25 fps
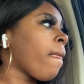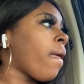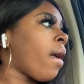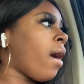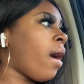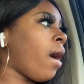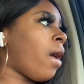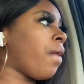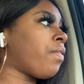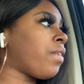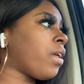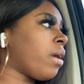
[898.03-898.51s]

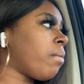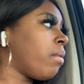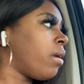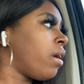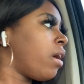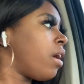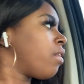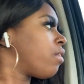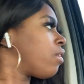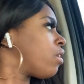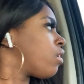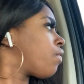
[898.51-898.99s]
I think I'm gonna
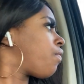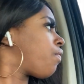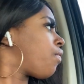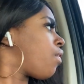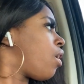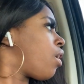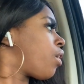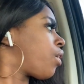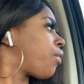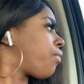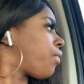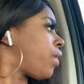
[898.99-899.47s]
end this
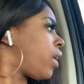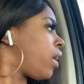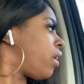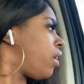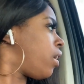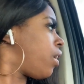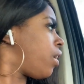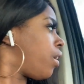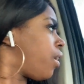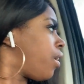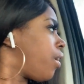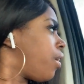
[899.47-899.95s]
vlog right
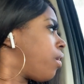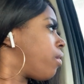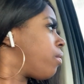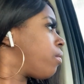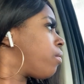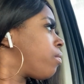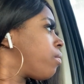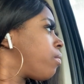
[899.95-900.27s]
here.